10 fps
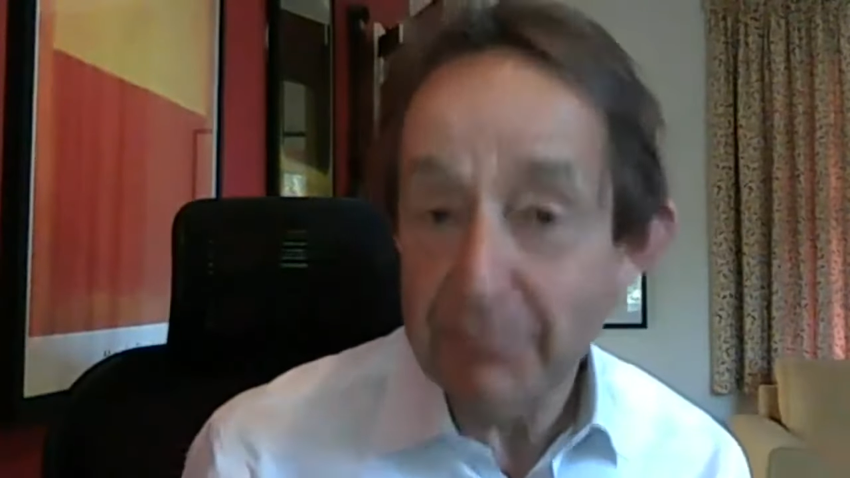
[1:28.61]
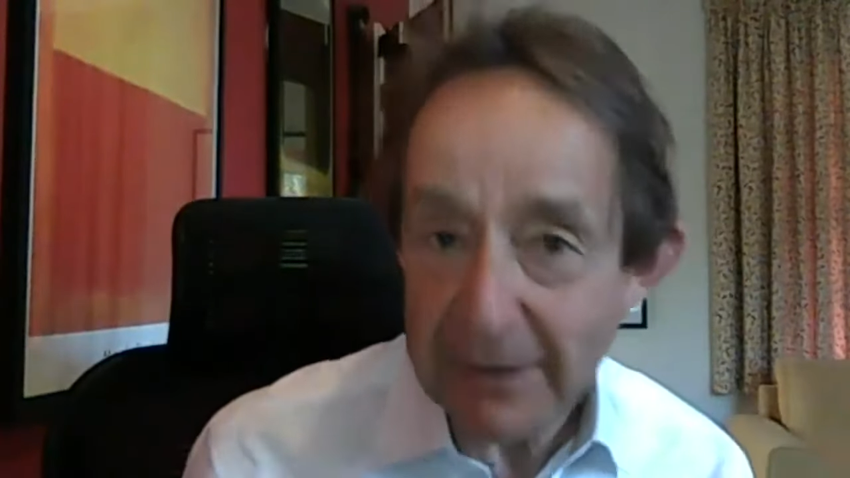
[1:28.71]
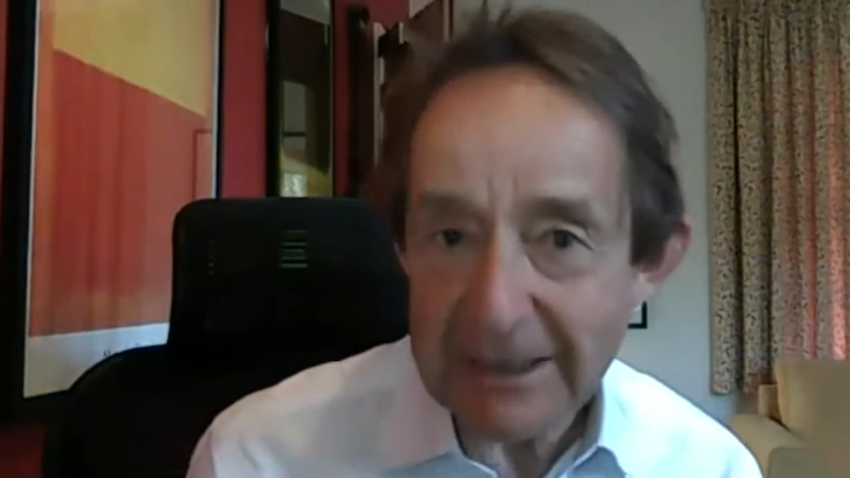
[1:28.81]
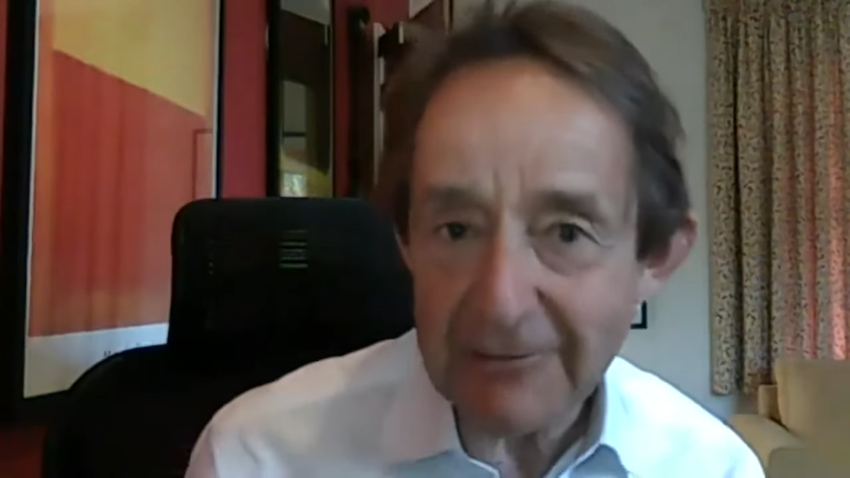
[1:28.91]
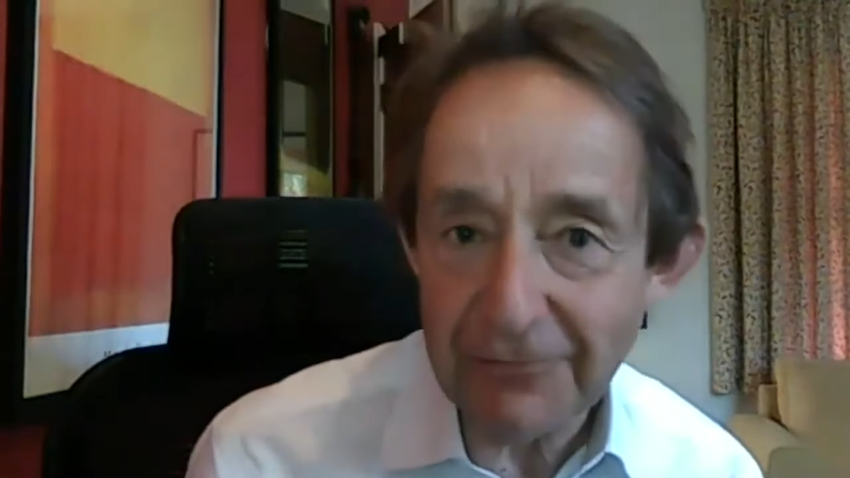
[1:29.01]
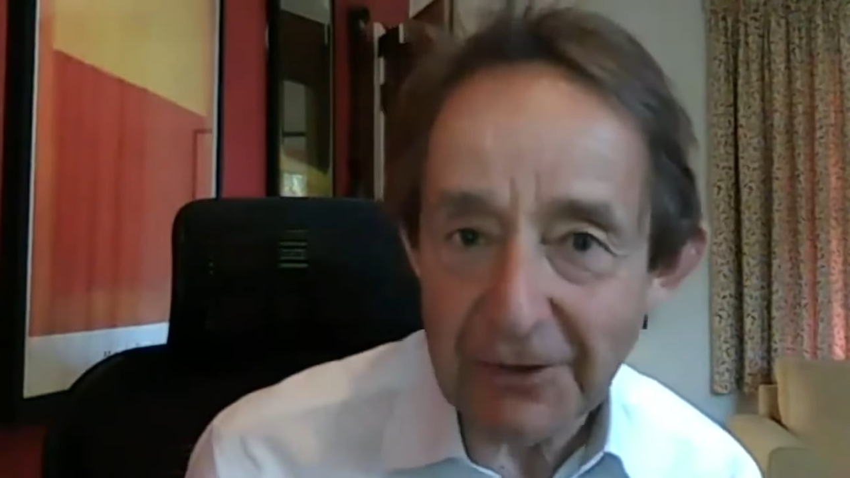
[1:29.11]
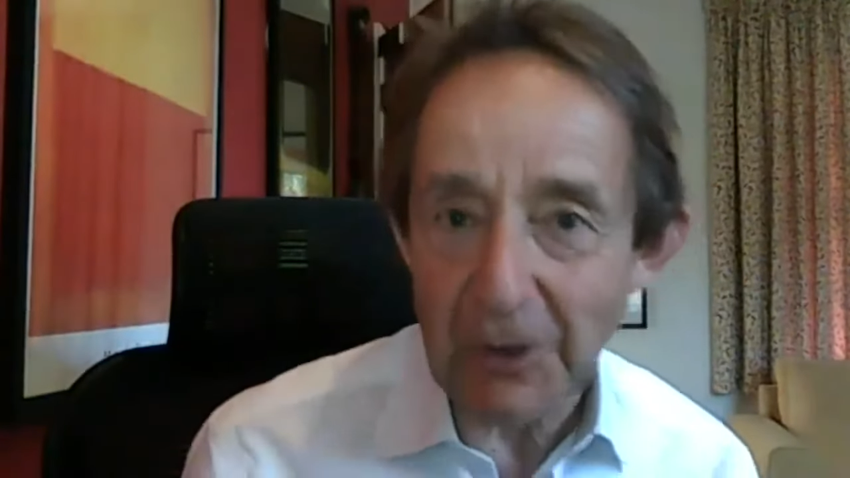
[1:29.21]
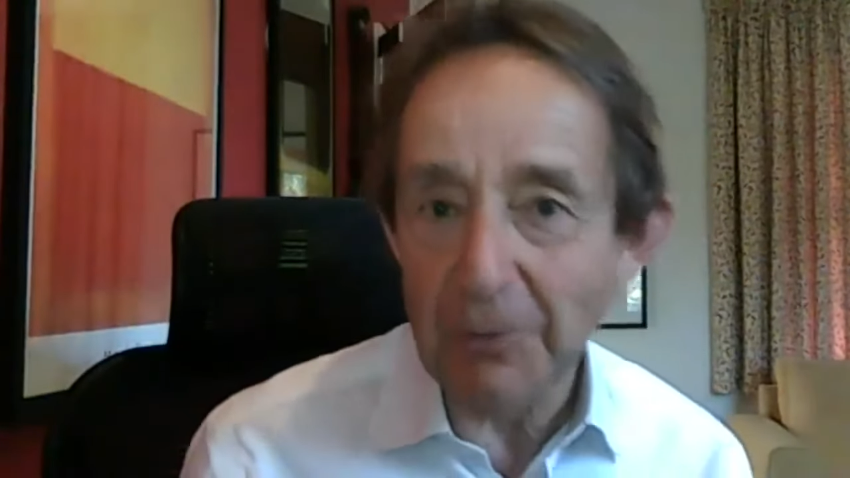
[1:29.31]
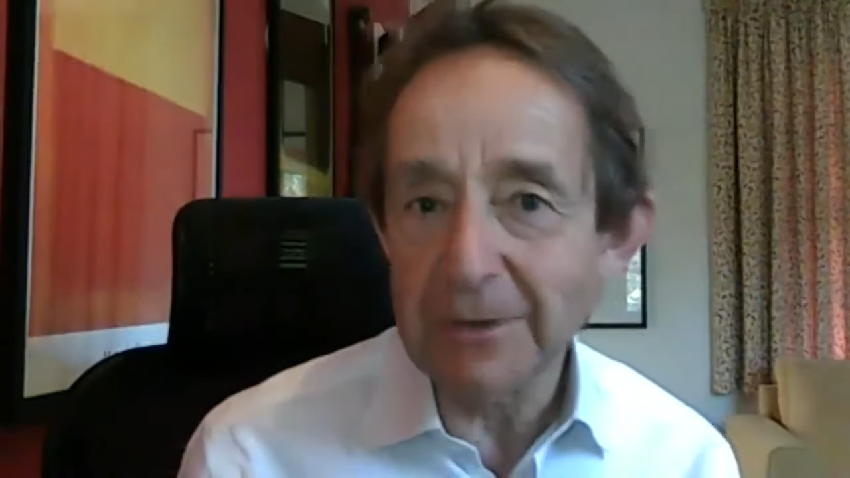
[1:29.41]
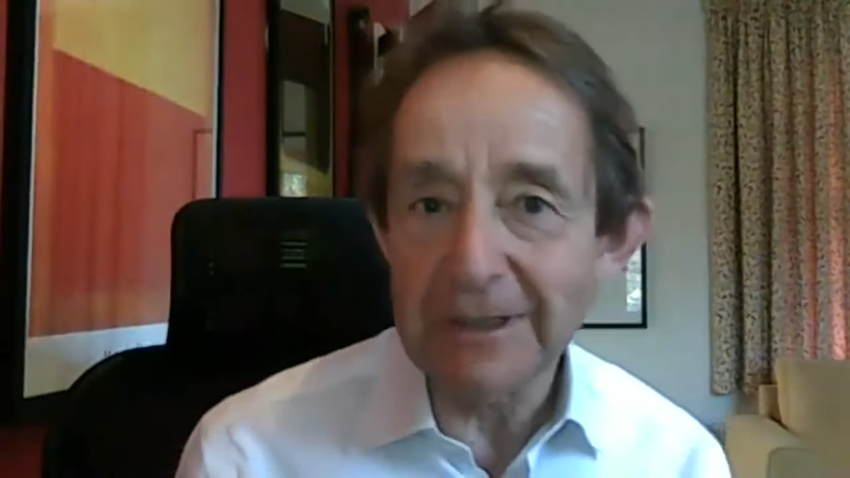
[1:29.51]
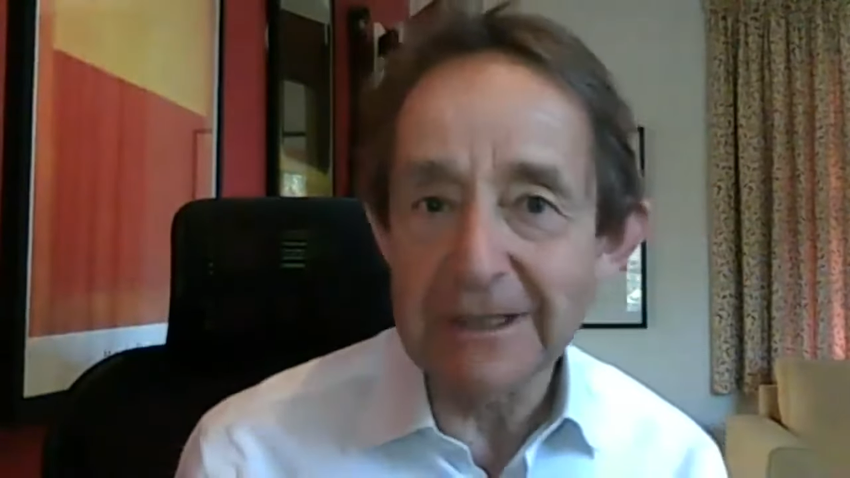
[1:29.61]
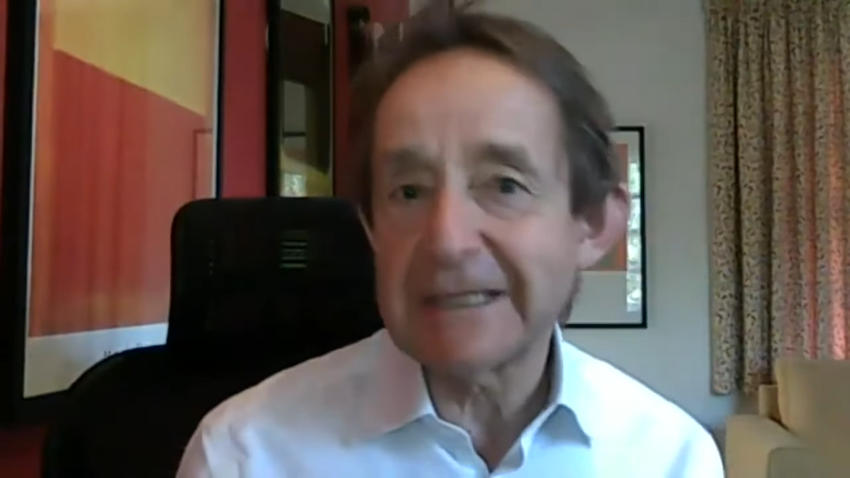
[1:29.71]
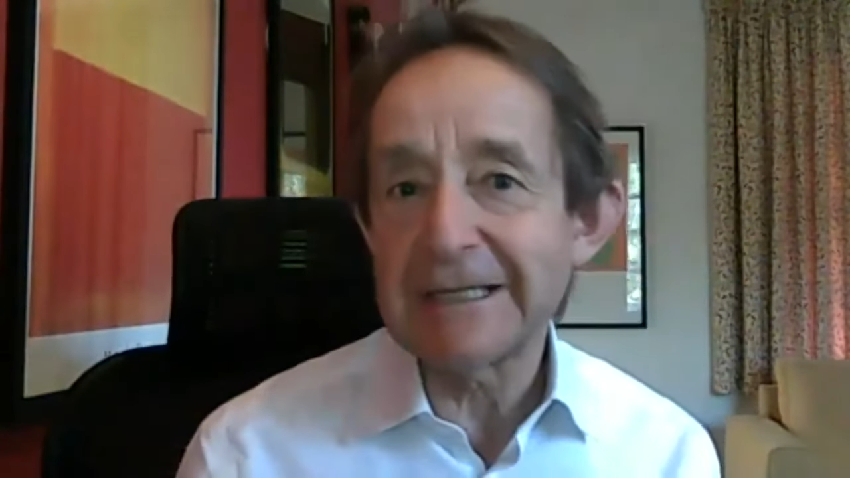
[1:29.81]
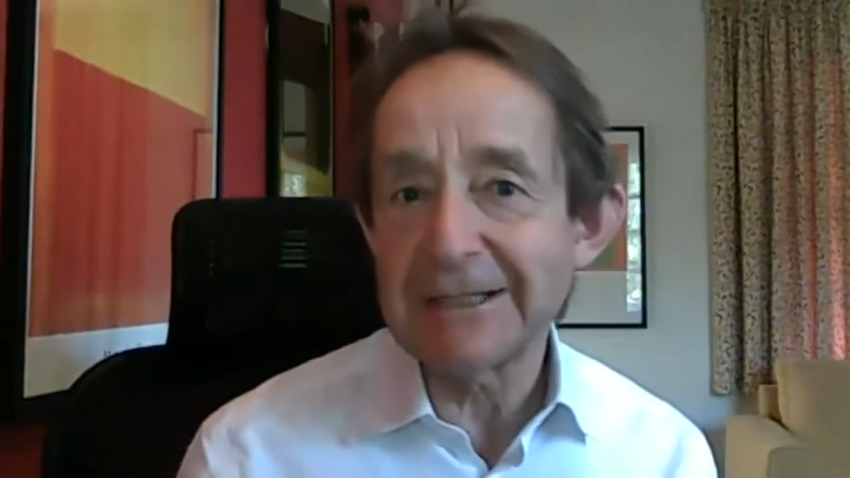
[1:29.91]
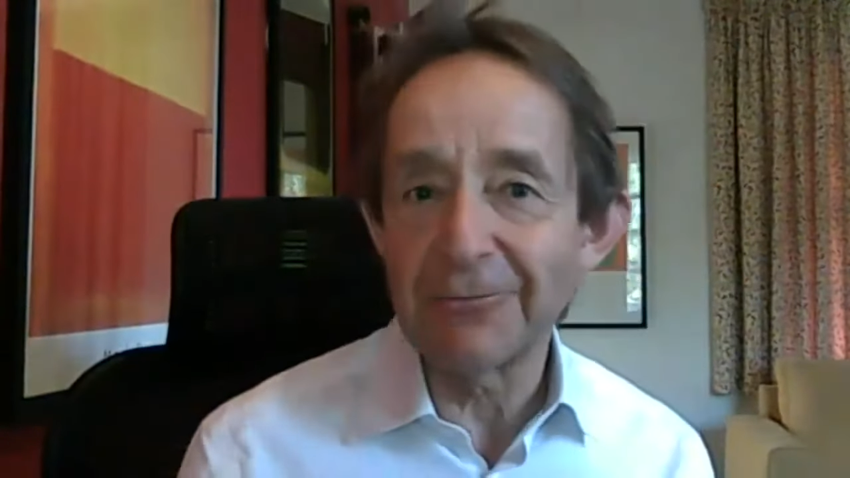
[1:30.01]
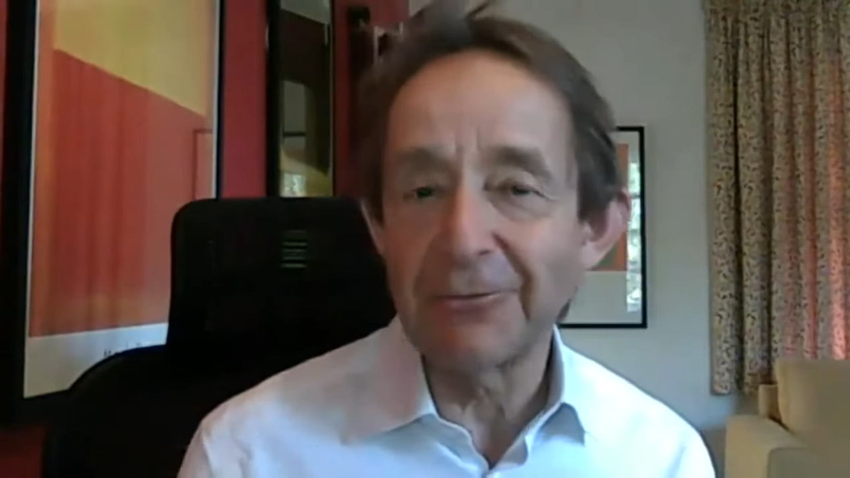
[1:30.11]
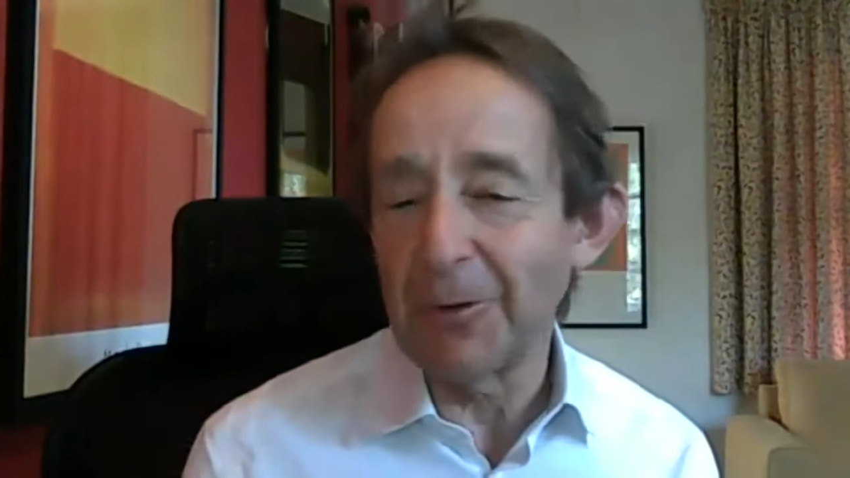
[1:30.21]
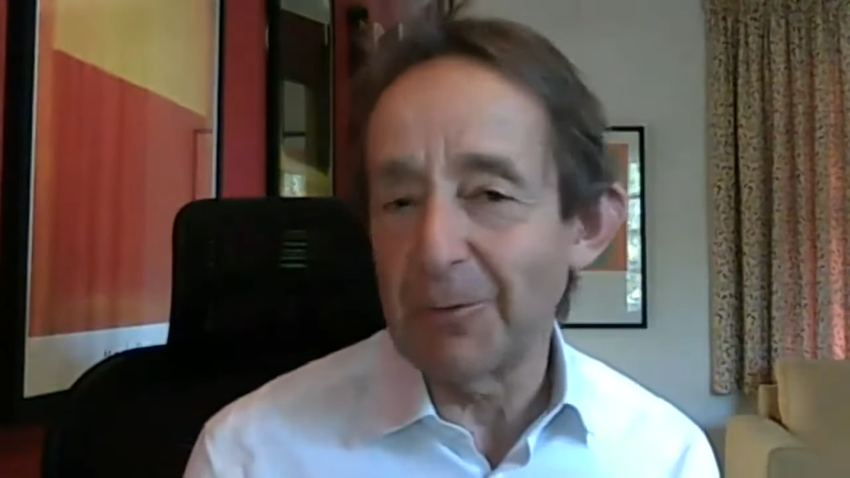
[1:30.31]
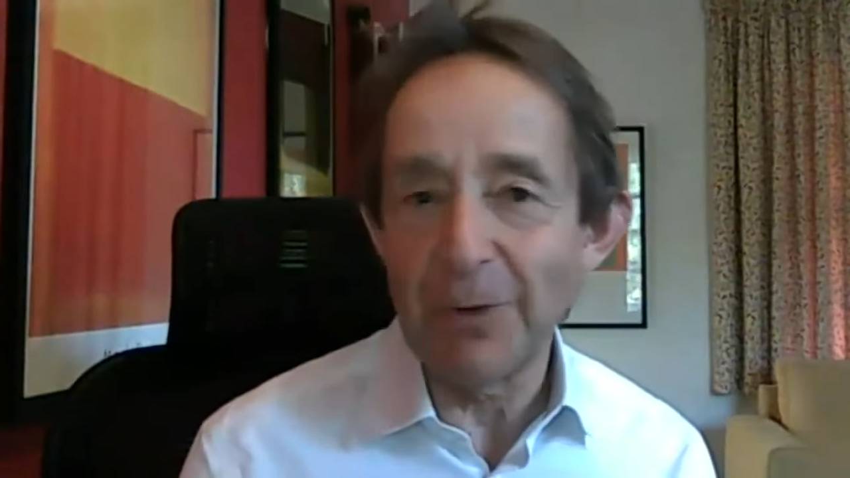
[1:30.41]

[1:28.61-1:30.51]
being filmed and is this the room